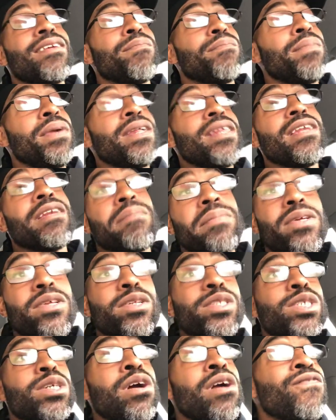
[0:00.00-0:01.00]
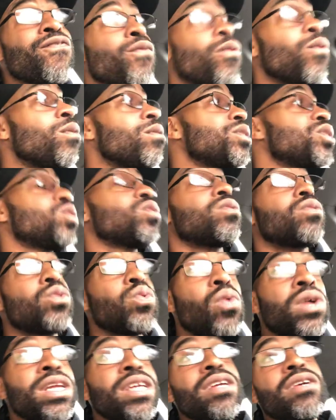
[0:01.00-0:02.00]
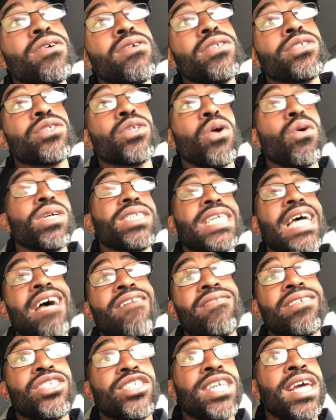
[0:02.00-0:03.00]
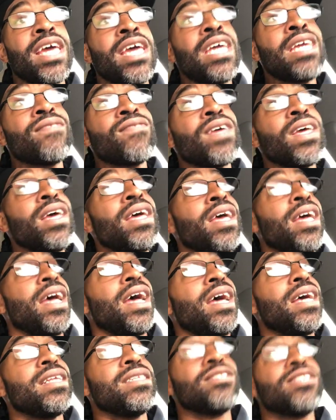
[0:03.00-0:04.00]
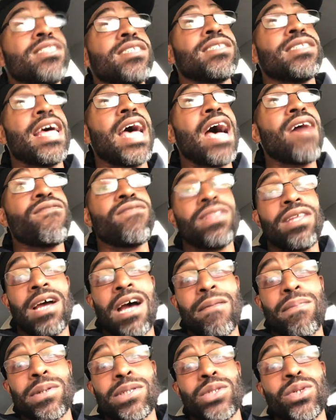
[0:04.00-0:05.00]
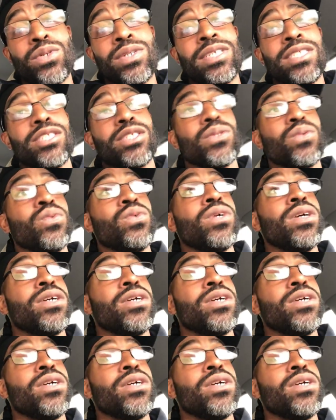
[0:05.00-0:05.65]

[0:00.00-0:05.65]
Being in the military for 20 years and always having to shave, and just having the opportunity to